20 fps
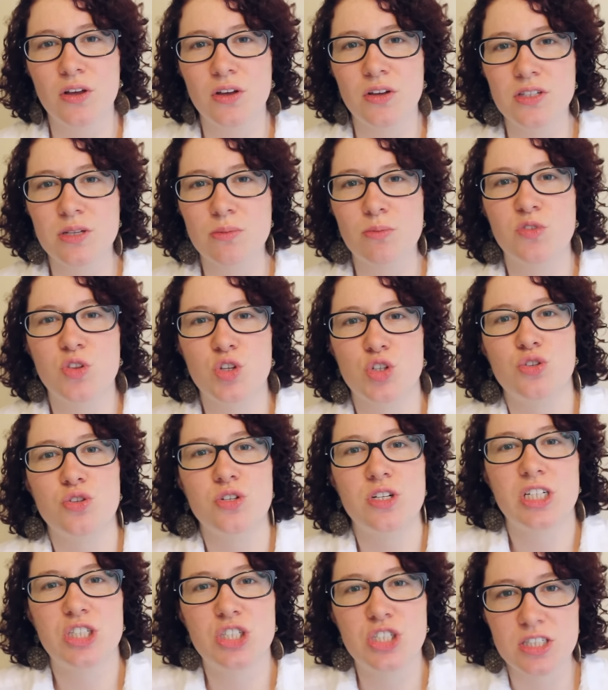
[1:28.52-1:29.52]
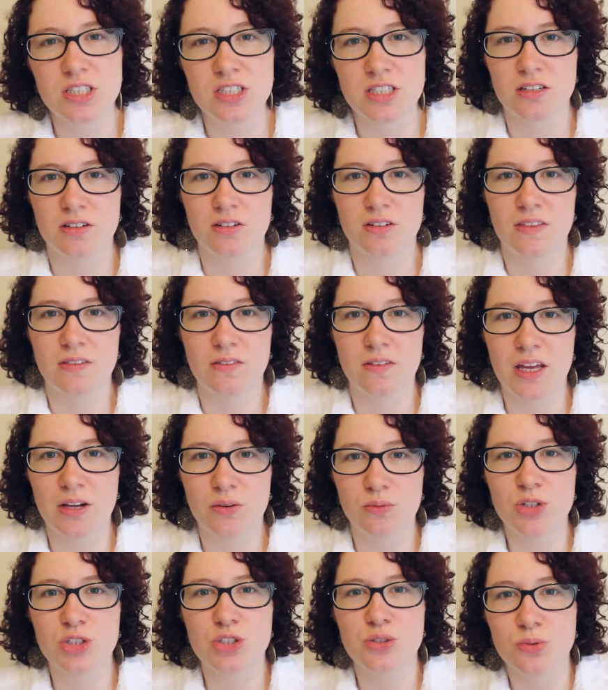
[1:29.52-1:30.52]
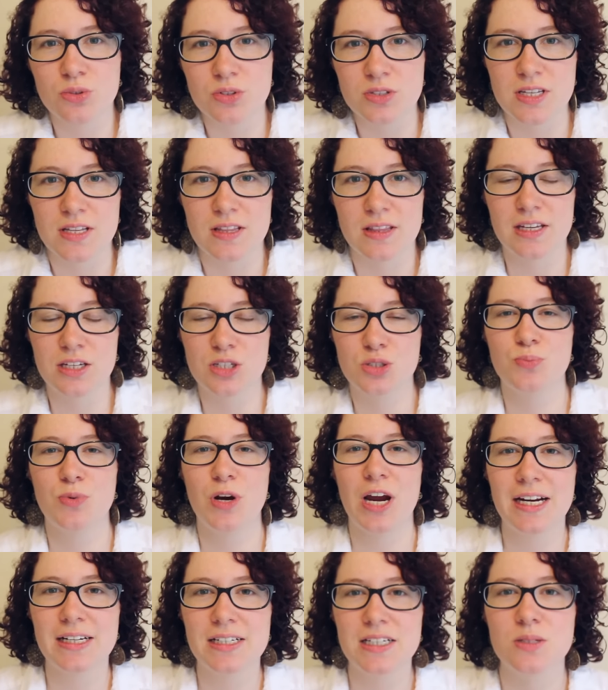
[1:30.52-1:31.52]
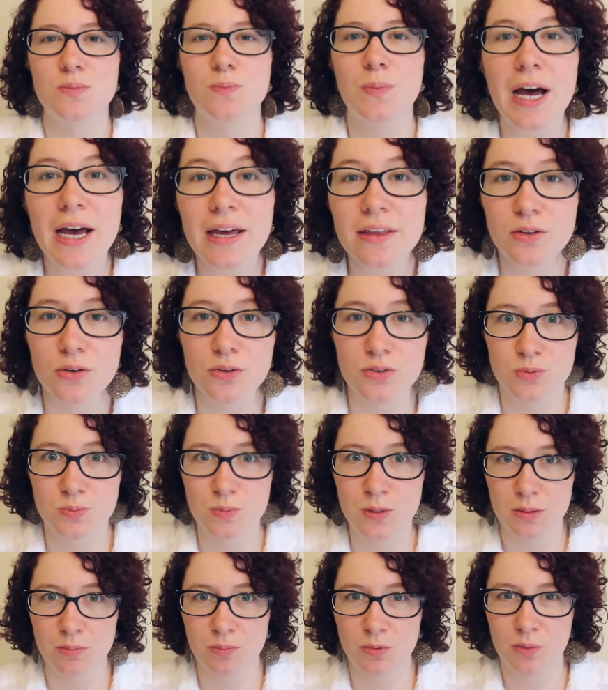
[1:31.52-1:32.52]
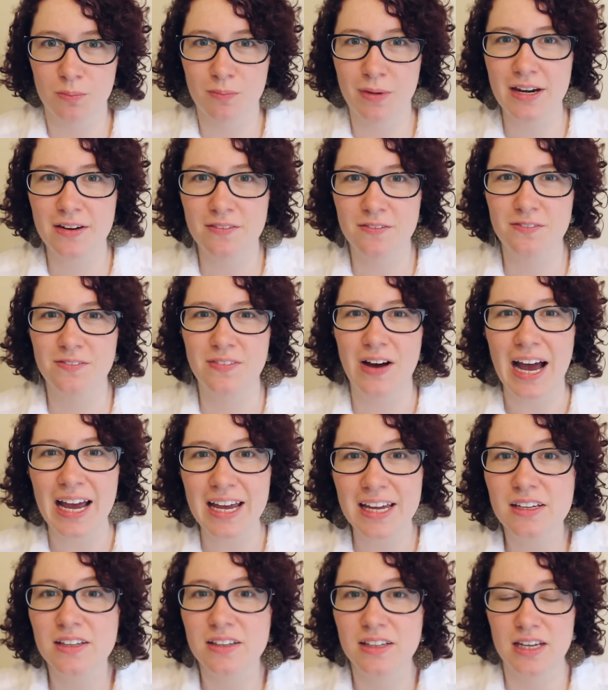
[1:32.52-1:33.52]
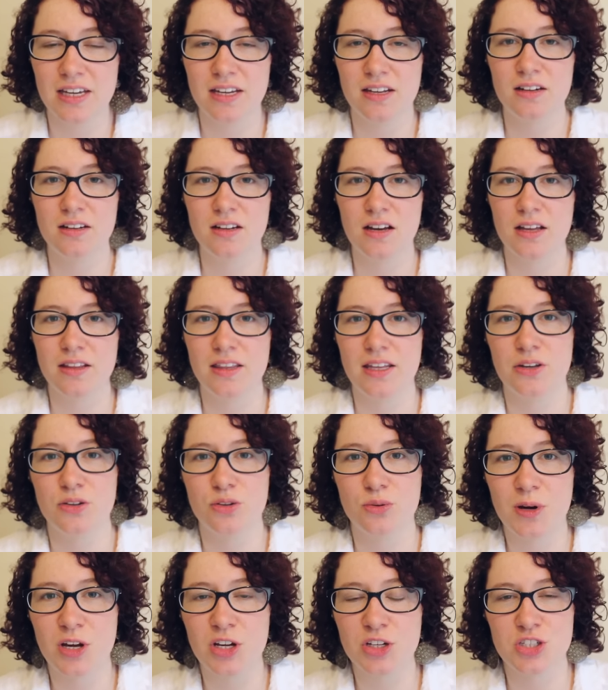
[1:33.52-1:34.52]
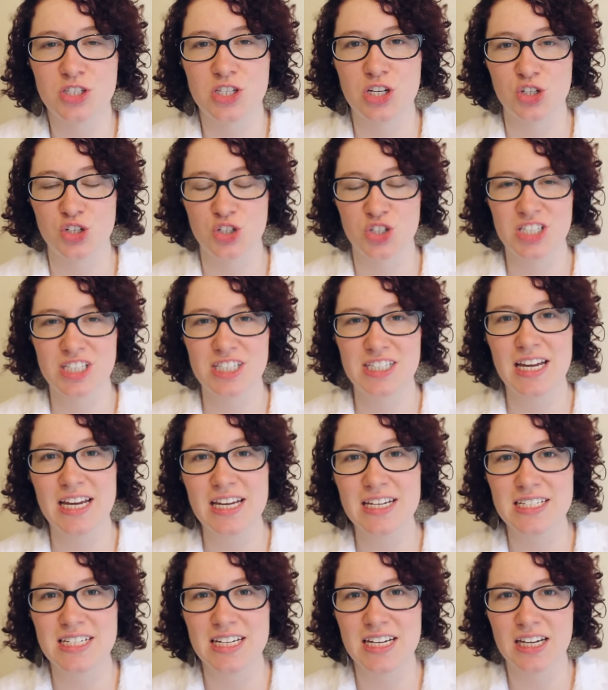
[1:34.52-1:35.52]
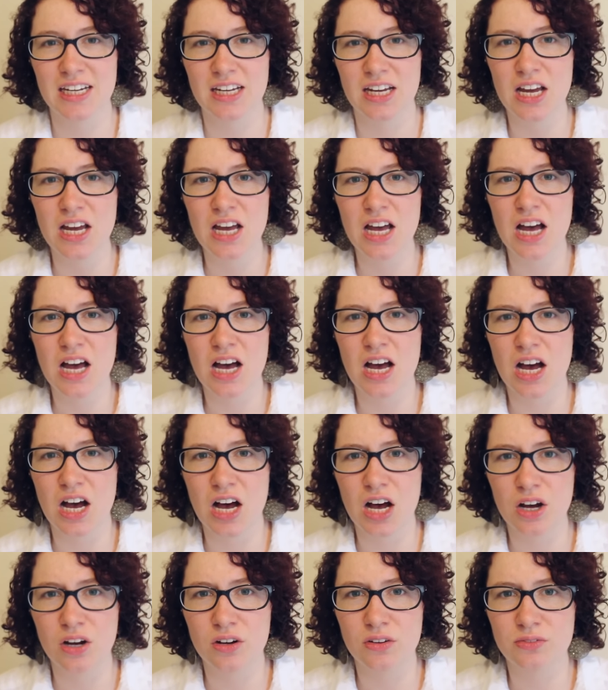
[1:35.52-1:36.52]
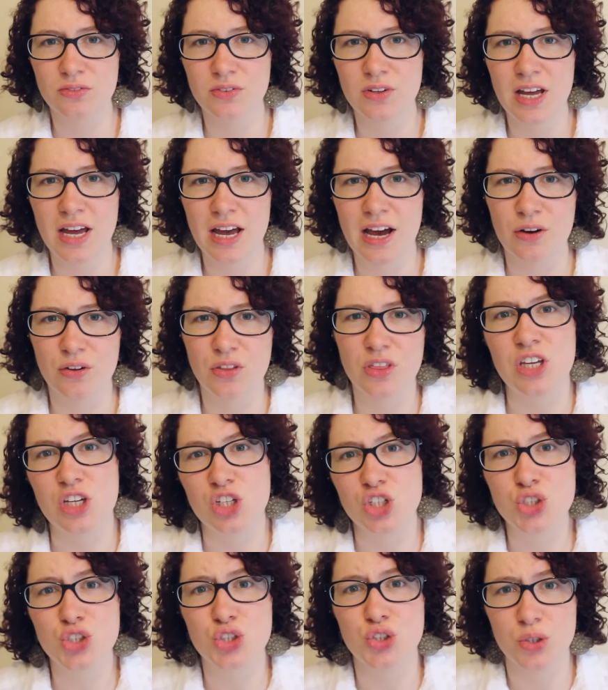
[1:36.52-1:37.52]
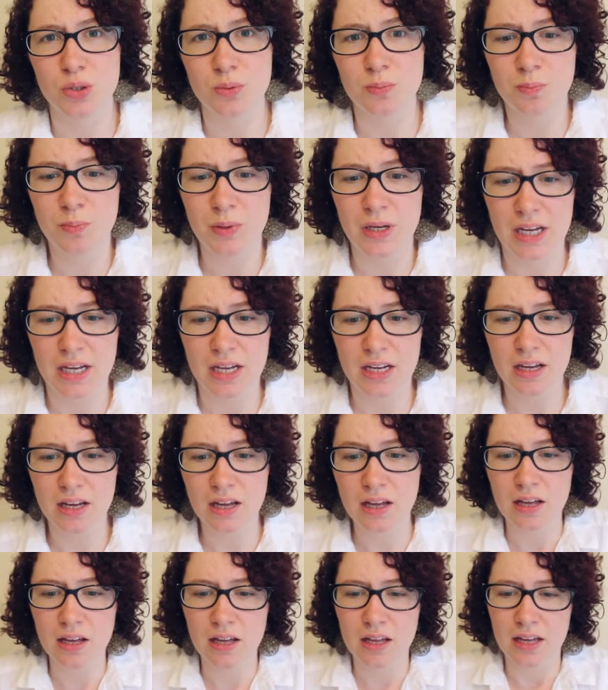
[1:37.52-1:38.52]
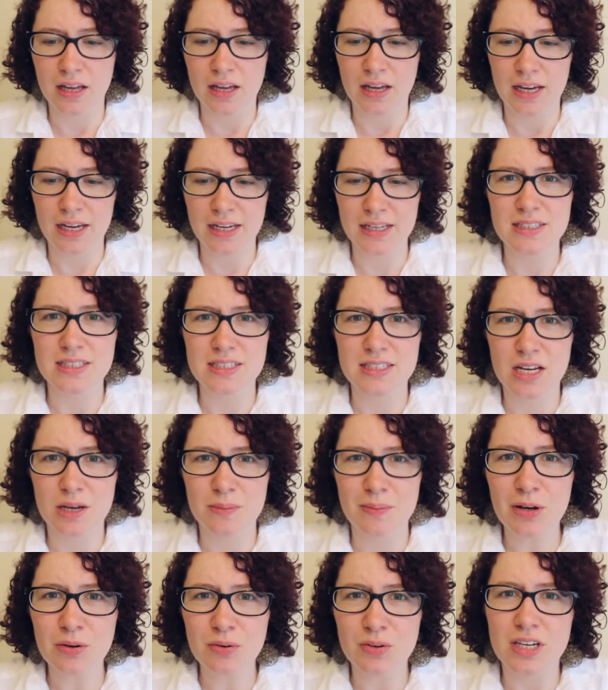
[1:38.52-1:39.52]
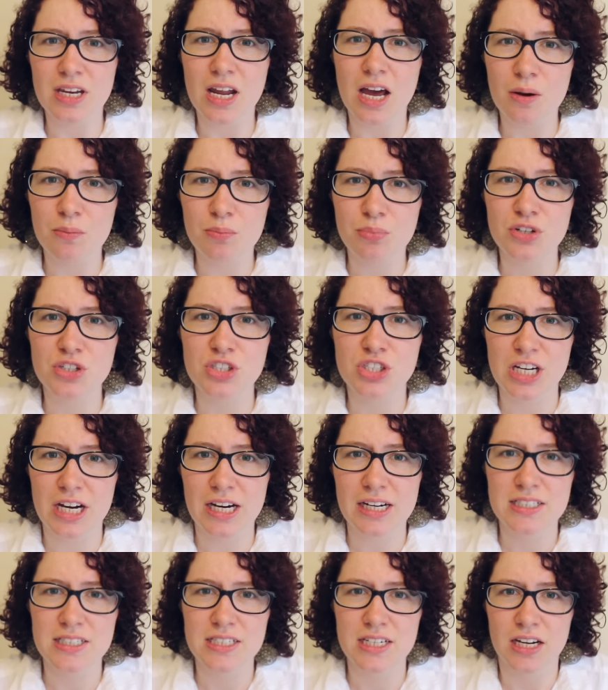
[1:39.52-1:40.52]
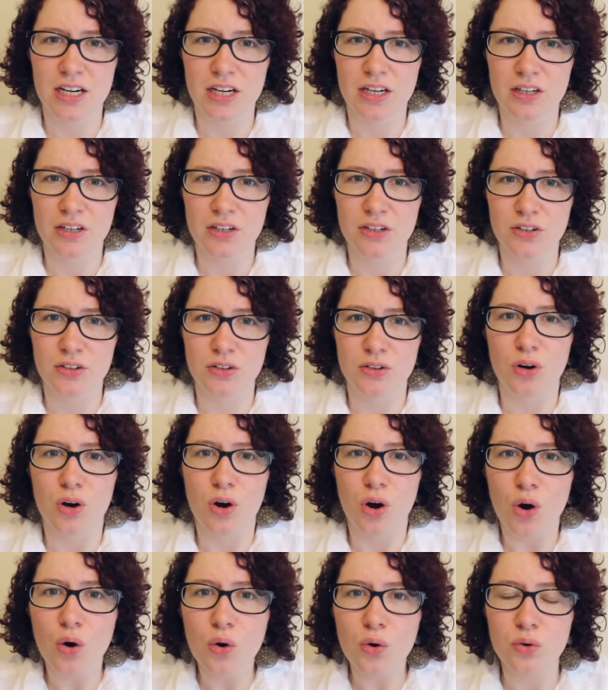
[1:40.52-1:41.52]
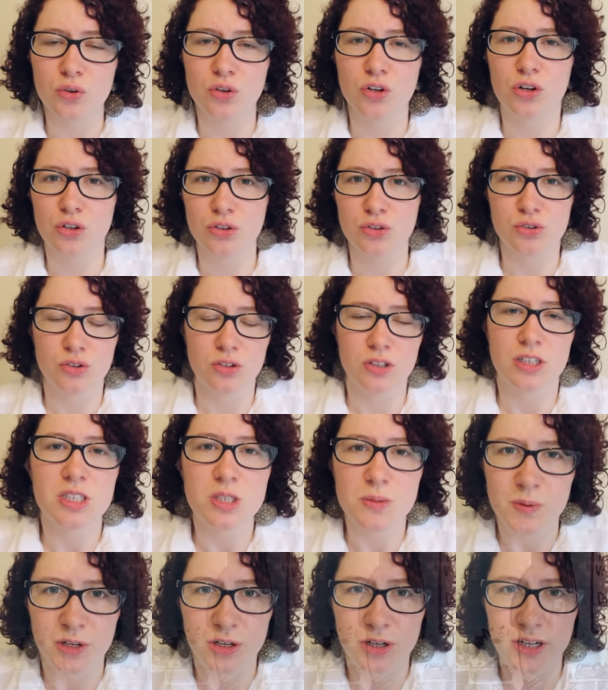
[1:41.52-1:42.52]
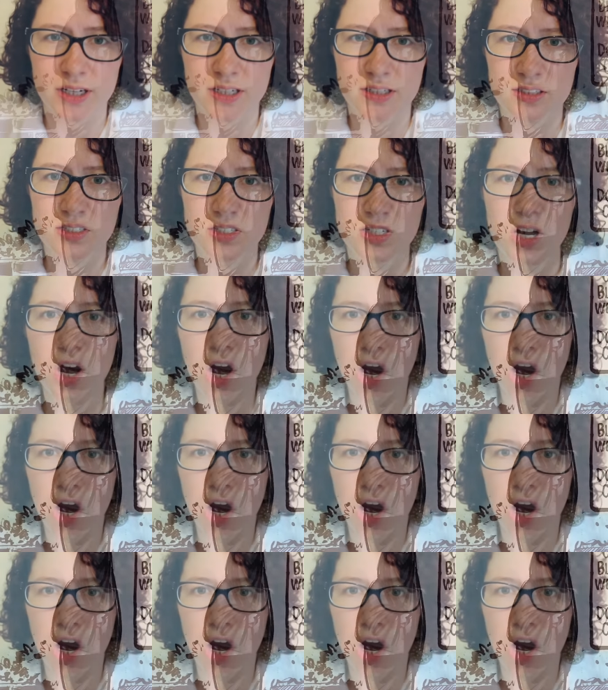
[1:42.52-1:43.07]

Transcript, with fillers: some of the traditions and, and rituals and things practiced by those people might violate uh, the anthropologist's understanding of how things should be. It's about not projecting your own cultural experience